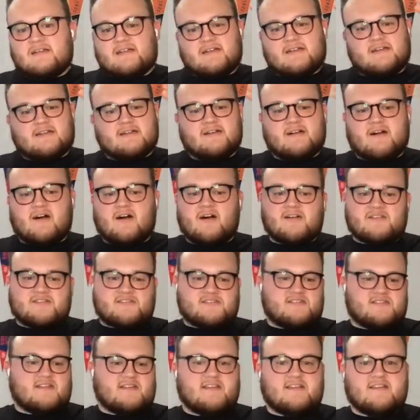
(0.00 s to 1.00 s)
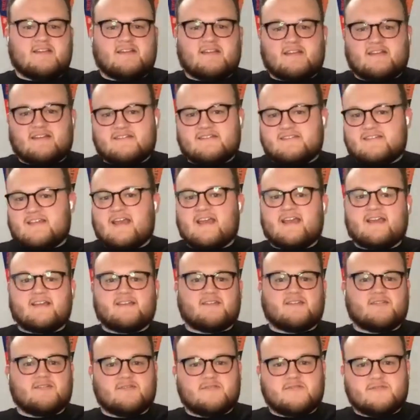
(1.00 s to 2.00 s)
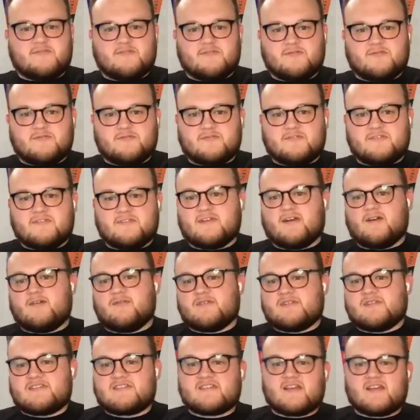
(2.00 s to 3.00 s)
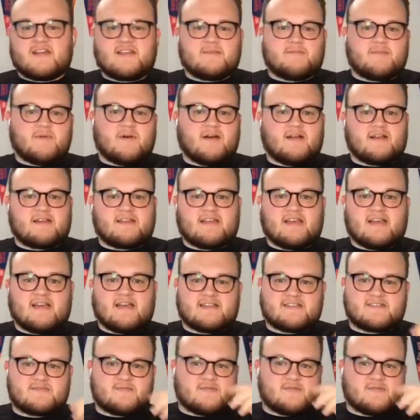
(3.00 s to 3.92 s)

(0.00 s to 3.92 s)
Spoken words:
Austin and Taylor, who do the Always Sunny podcast.